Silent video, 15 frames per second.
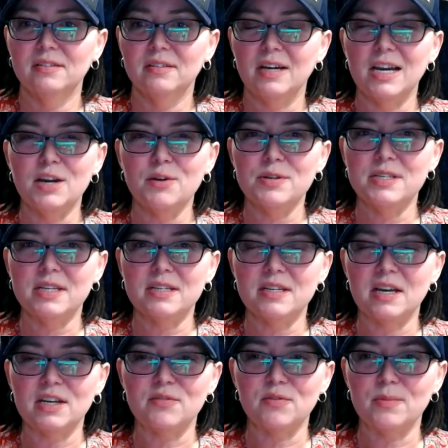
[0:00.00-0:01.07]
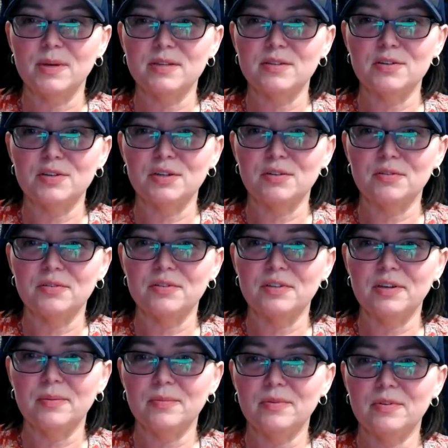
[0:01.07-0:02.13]
I always say text for messaging all the
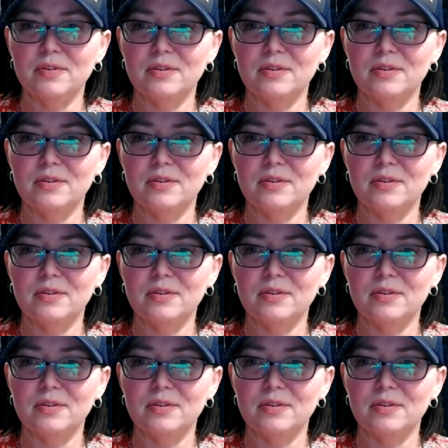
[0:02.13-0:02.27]
time.